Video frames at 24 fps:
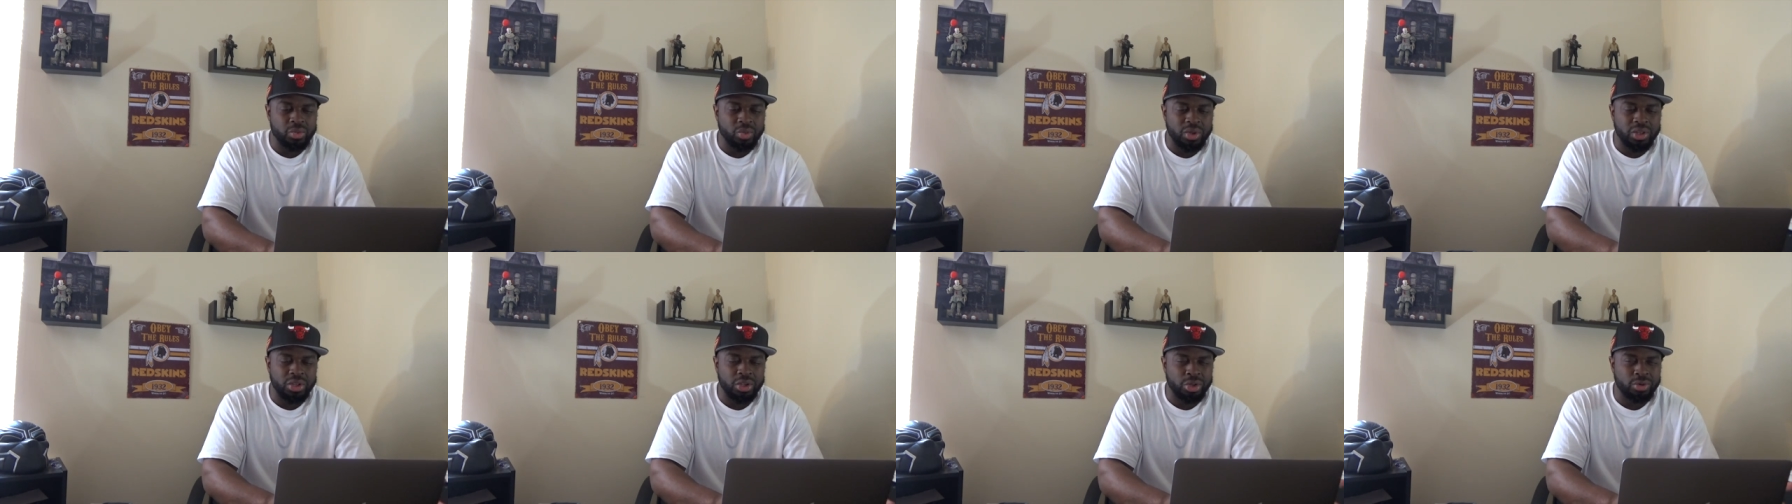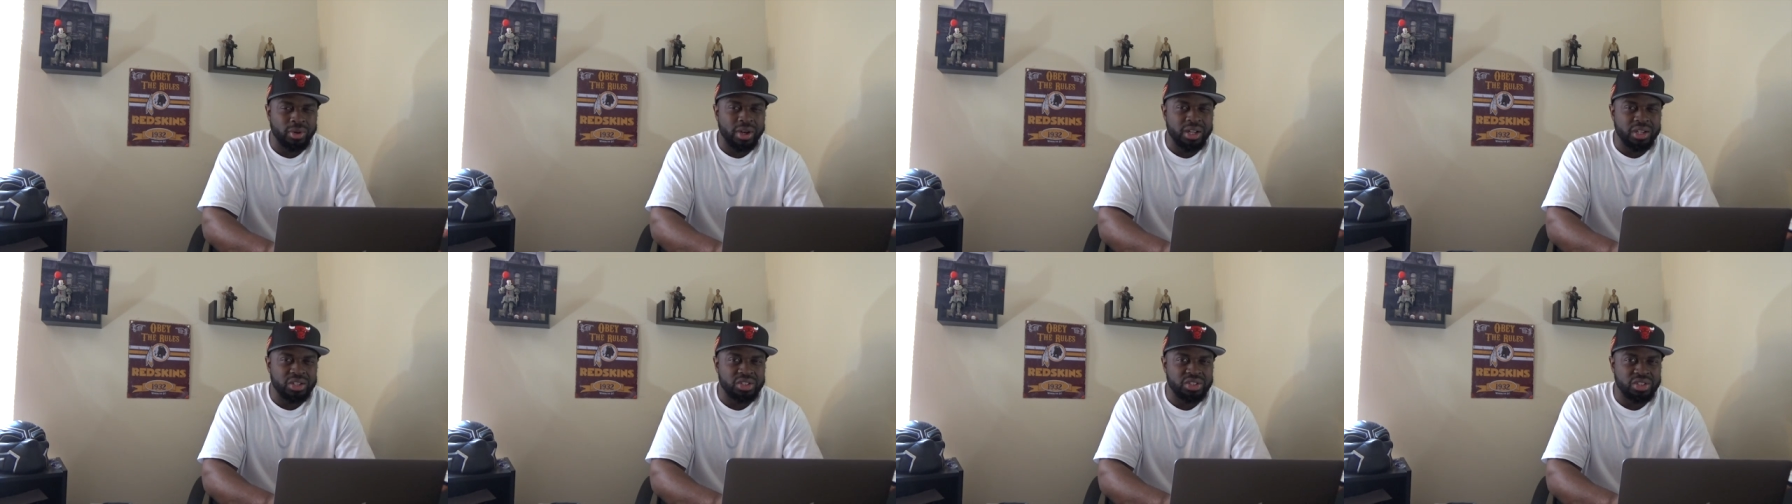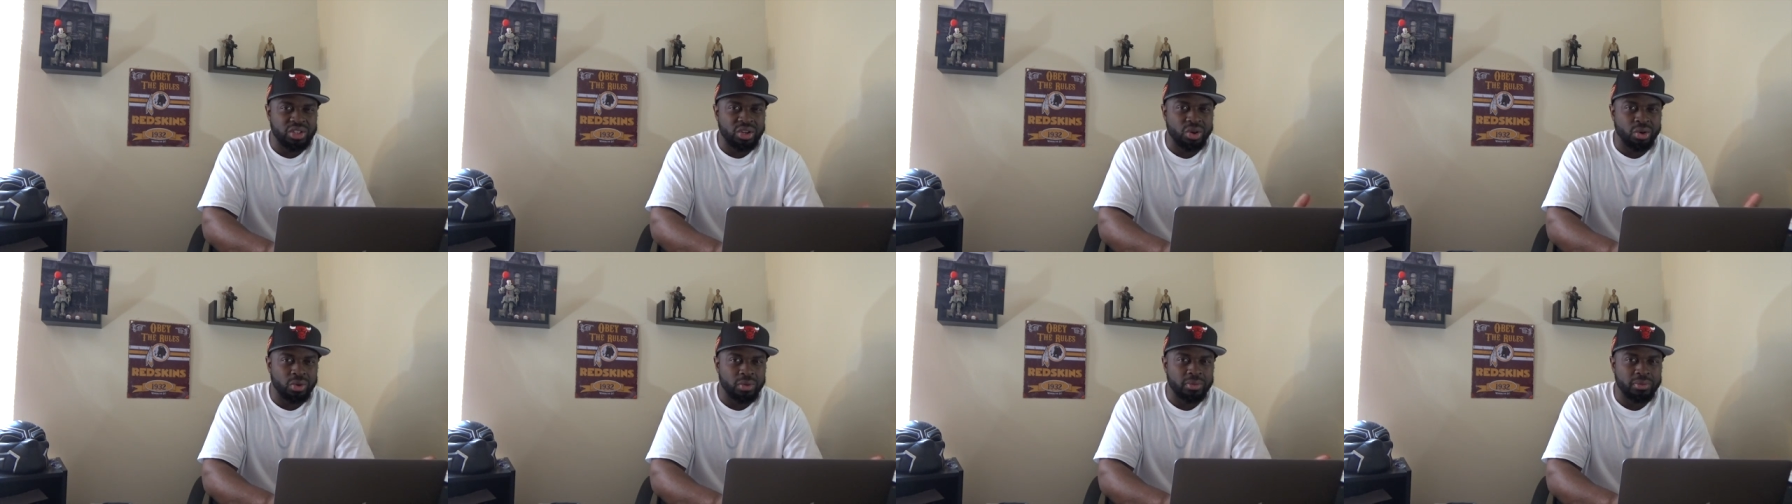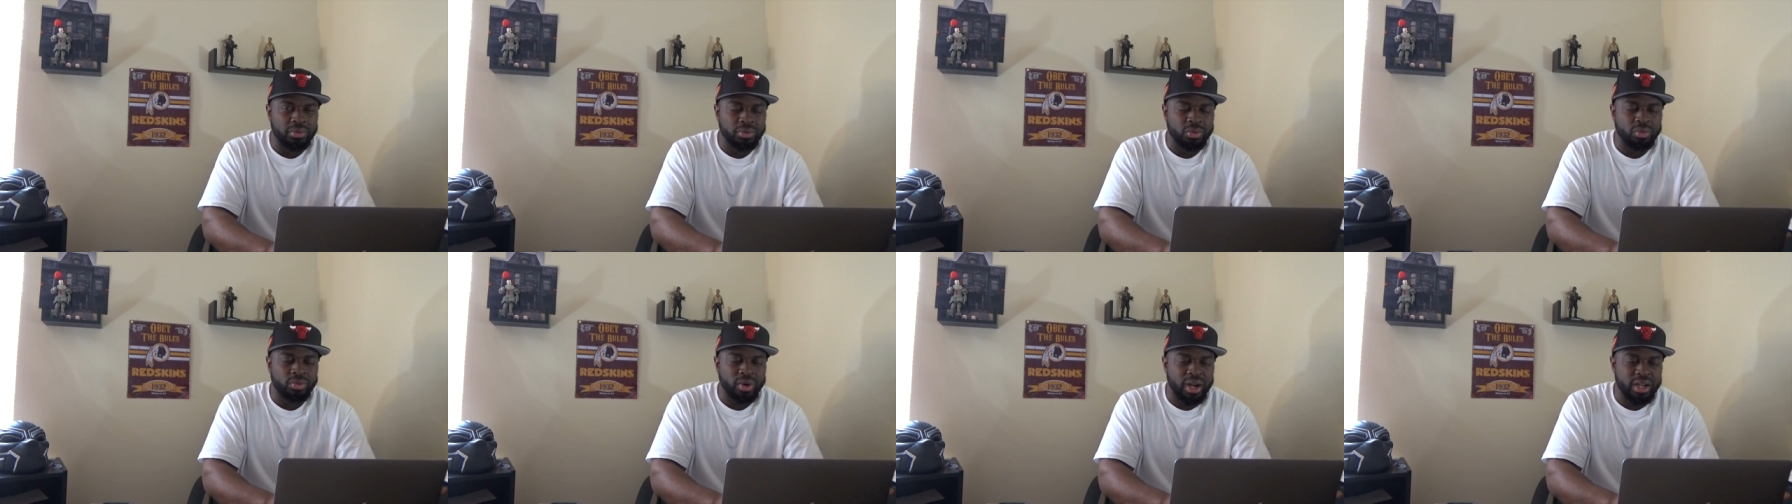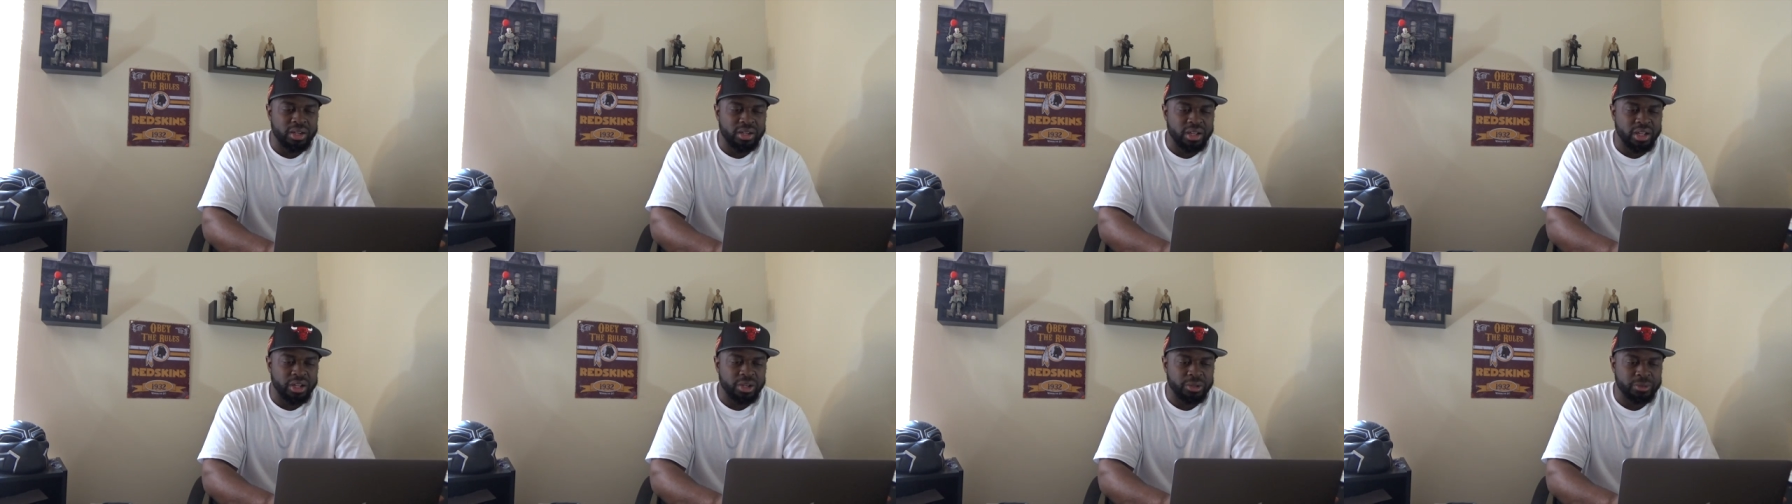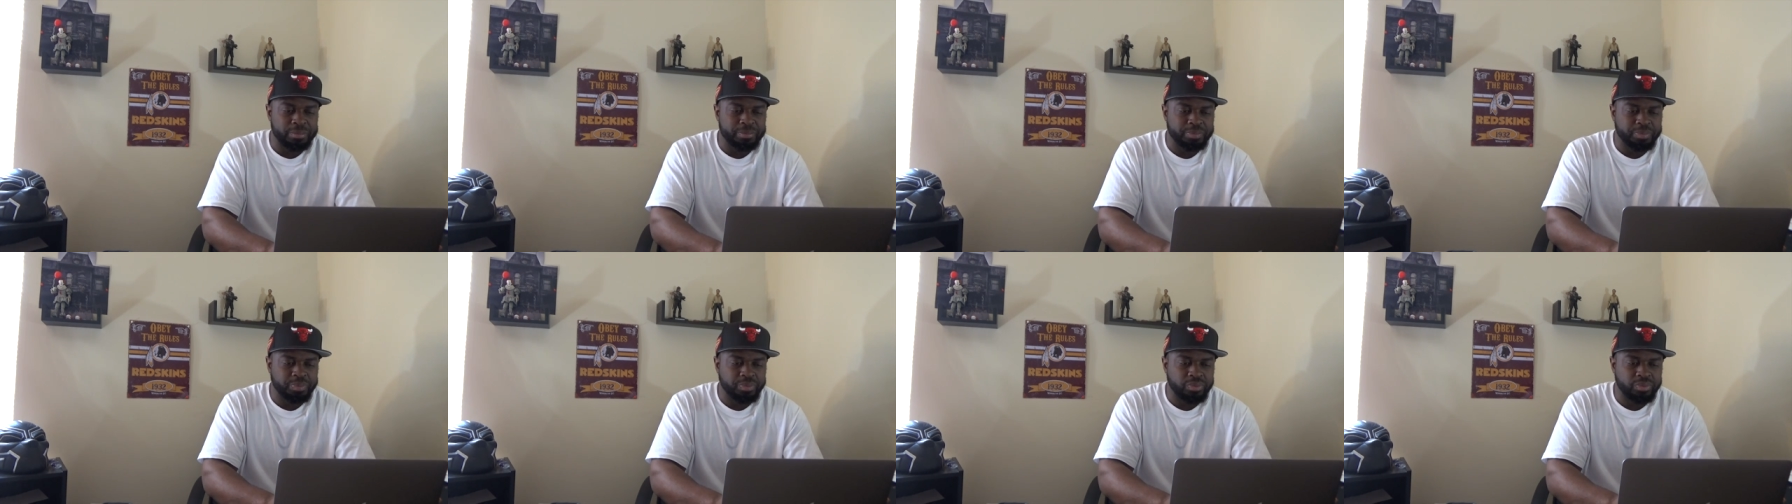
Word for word: with a grain of salt for right now.